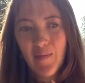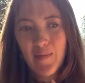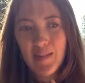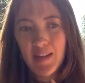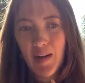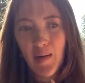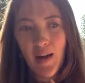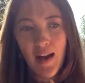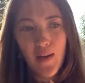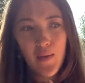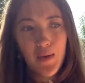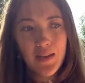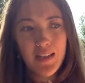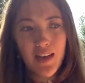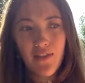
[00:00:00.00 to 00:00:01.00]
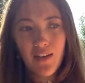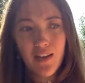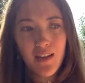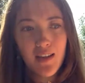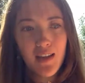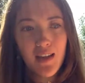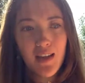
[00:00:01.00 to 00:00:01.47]
so I will
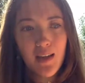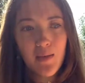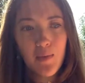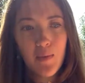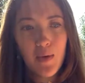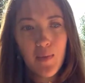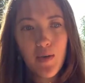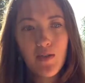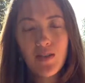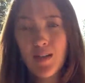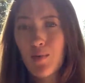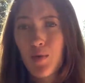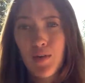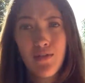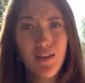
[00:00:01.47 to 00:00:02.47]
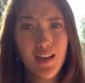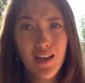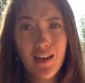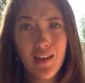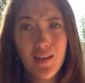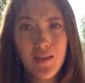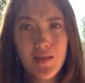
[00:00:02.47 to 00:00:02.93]
definitely be posting more
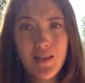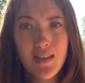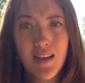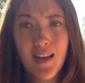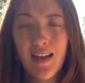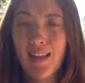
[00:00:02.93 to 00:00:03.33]
videos.